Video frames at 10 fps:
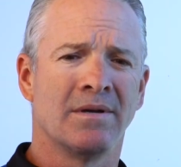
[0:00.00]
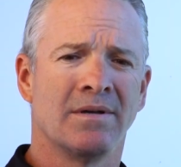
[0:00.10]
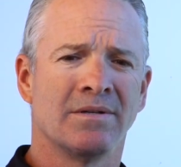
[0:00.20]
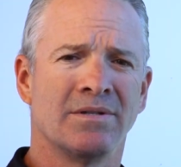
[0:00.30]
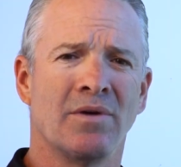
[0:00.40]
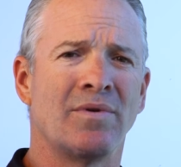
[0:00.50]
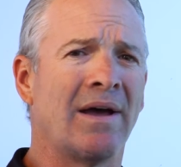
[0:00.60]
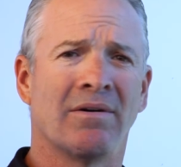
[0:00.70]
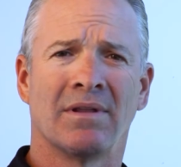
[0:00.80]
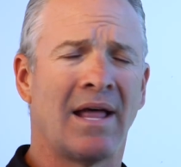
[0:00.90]
There's no
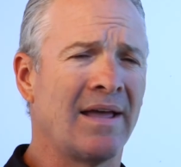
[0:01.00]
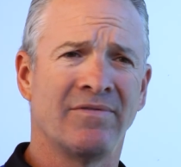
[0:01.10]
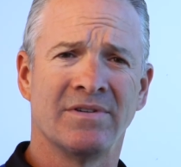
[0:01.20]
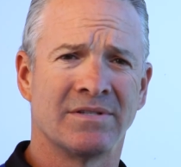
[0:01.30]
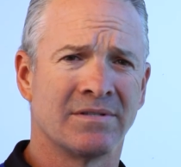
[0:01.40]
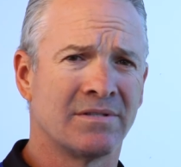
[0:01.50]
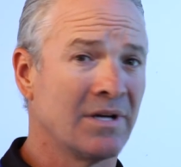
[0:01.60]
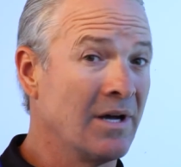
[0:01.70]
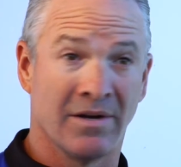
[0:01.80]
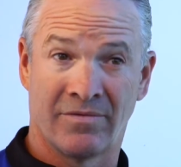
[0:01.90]
doubt life is
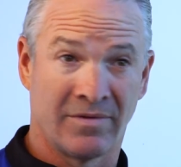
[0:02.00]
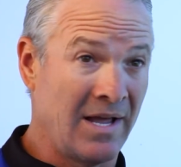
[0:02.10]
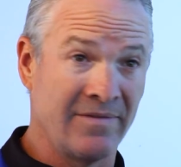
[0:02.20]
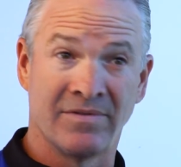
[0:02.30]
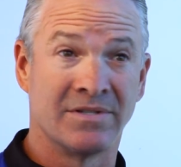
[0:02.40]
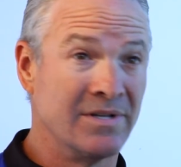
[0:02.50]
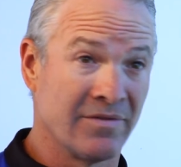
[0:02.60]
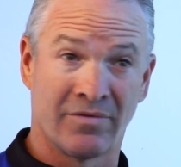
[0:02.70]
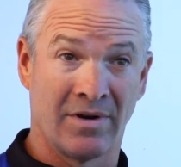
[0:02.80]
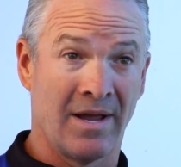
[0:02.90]
tough. Life is
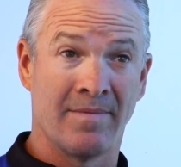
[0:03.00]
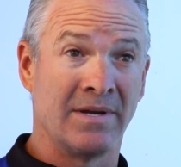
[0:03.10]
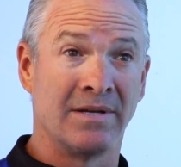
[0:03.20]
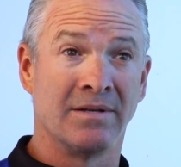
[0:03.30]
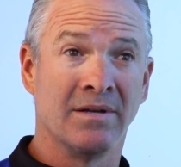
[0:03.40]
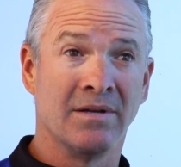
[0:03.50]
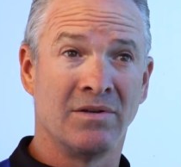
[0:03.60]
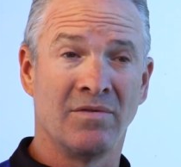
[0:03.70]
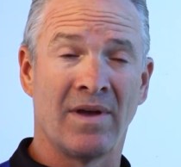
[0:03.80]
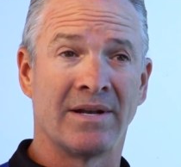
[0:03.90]
different. I mean,
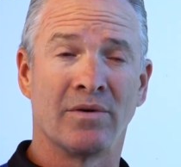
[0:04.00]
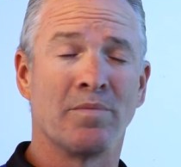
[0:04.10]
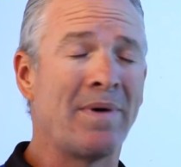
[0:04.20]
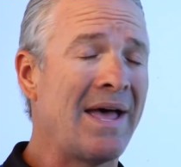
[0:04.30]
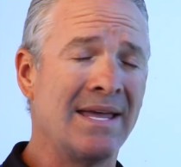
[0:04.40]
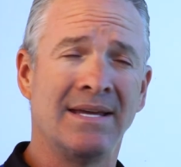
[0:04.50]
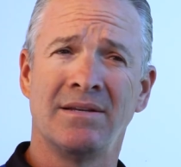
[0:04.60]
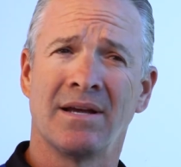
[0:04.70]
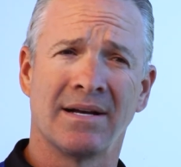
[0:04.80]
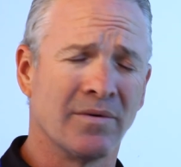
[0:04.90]
you got to deal with pain,
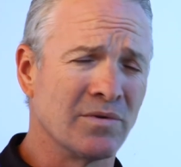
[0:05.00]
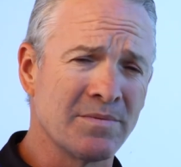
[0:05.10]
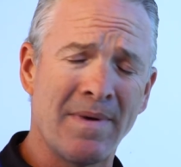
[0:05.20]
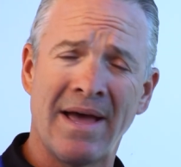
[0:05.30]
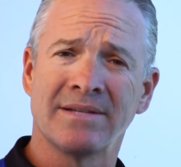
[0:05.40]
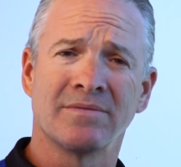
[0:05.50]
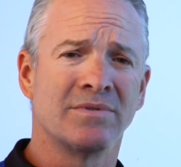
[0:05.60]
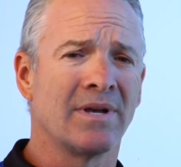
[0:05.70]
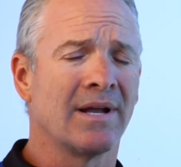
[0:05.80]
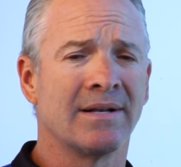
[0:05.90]
you got to deal with spasms,
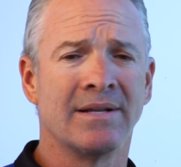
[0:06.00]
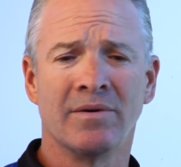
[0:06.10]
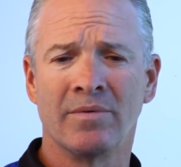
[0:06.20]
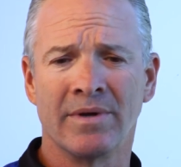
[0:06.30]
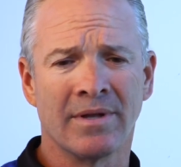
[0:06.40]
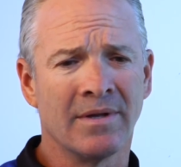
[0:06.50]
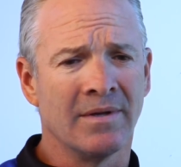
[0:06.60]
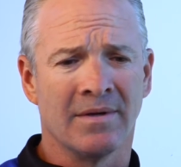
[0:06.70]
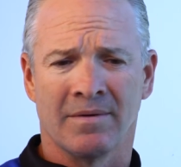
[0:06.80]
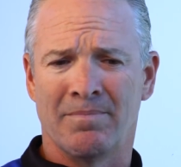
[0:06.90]
you deal with,
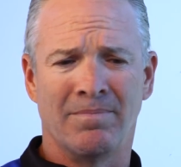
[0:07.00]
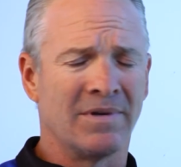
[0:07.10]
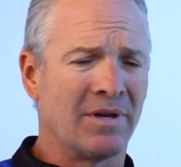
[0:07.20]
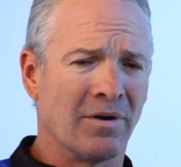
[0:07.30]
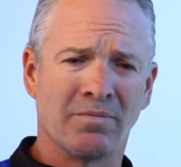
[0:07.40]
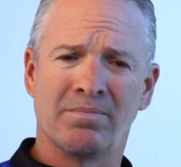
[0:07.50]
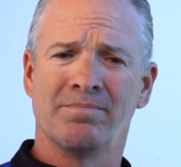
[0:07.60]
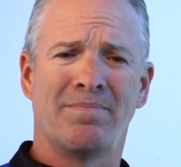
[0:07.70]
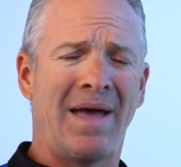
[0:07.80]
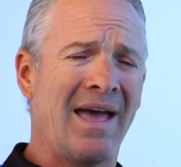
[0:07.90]

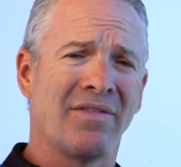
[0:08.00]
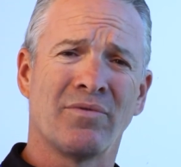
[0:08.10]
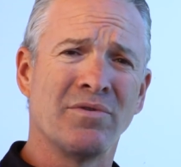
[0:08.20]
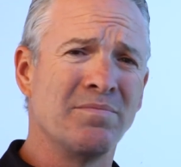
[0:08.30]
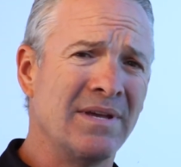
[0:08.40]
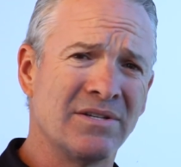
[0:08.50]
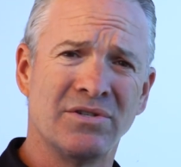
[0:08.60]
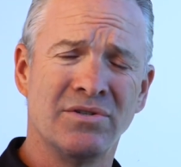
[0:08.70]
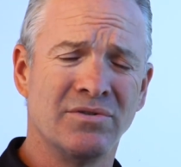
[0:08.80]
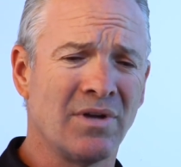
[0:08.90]
bathroom
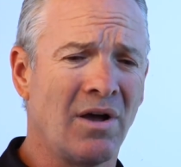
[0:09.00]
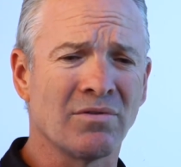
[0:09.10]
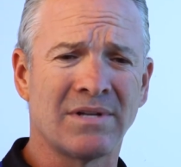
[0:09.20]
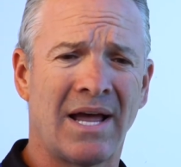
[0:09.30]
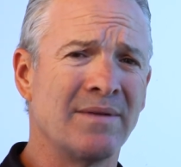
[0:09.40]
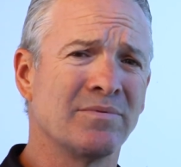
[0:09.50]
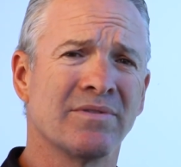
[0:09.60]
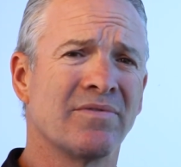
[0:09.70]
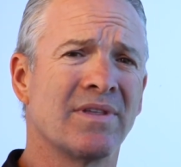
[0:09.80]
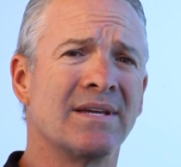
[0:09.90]
issues, all types
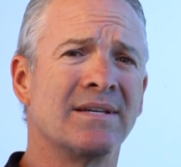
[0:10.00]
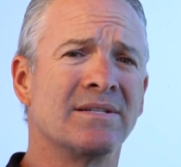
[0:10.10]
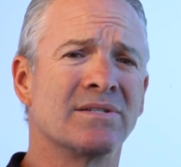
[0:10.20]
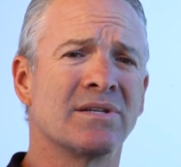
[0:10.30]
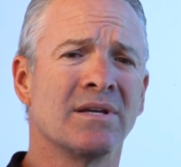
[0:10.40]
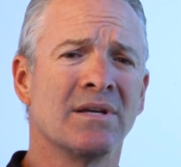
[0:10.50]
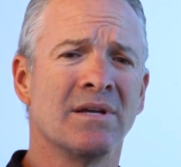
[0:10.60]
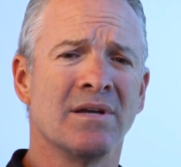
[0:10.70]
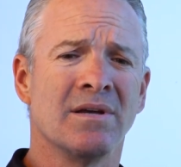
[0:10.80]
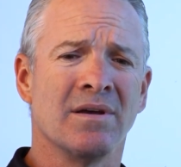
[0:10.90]
of things.
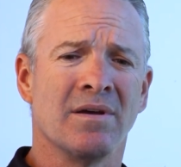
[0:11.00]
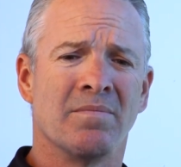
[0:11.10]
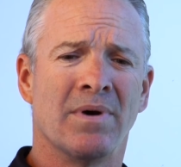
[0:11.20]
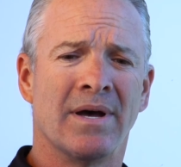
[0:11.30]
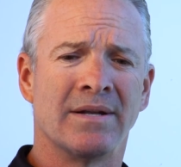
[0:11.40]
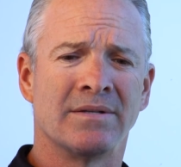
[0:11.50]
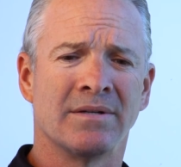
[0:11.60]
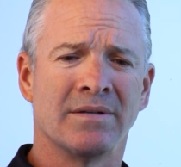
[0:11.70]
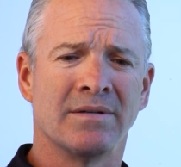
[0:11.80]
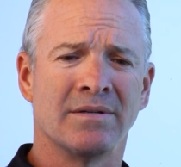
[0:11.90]
But
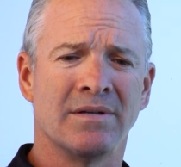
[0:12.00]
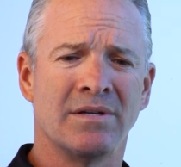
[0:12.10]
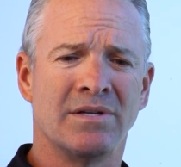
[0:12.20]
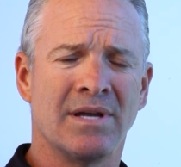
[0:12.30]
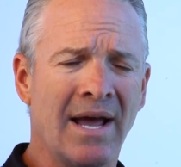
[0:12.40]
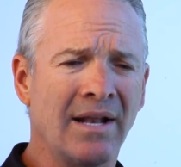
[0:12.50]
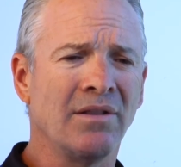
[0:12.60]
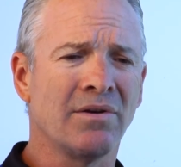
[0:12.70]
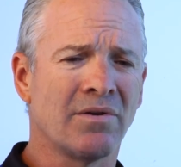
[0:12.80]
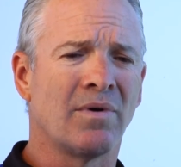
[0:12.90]
you got to
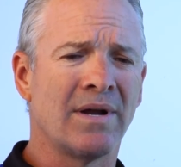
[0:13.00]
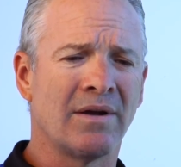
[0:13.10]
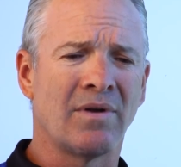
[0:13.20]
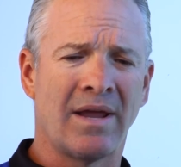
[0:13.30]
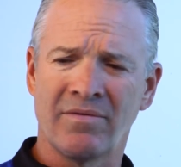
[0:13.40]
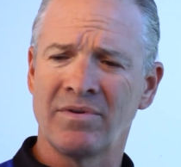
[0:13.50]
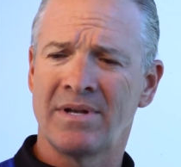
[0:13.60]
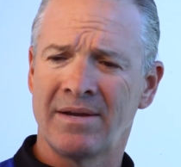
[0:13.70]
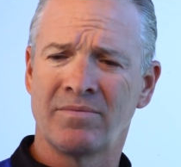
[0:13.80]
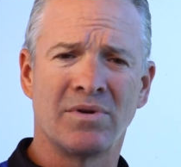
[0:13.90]
look around every
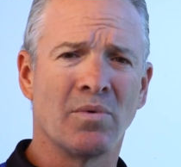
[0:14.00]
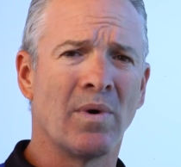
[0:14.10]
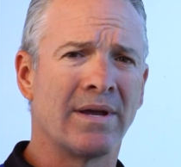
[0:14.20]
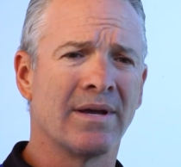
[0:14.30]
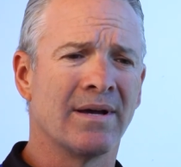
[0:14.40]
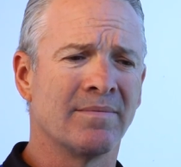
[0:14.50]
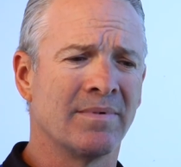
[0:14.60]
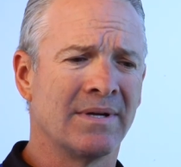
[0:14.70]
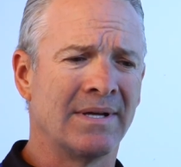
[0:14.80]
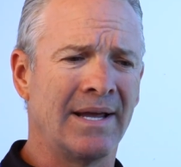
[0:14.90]
day when you wake up
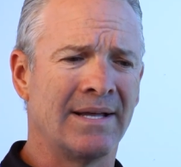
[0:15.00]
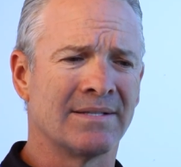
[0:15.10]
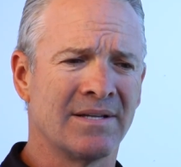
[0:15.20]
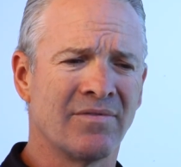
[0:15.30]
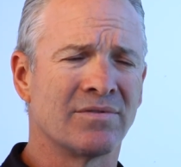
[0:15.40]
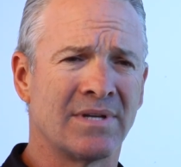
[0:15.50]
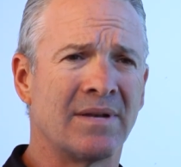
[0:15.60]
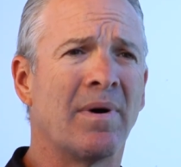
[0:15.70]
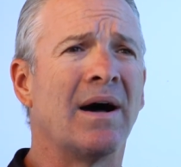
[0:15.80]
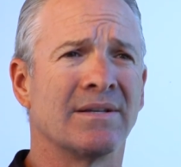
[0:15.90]
and see if there's any
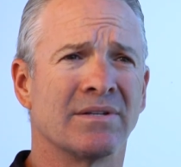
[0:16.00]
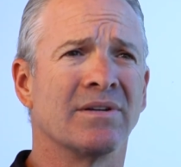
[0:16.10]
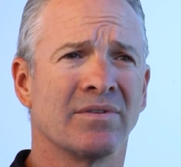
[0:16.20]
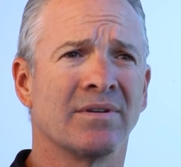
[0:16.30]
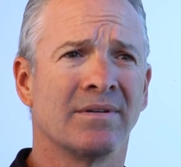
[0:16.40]
positives.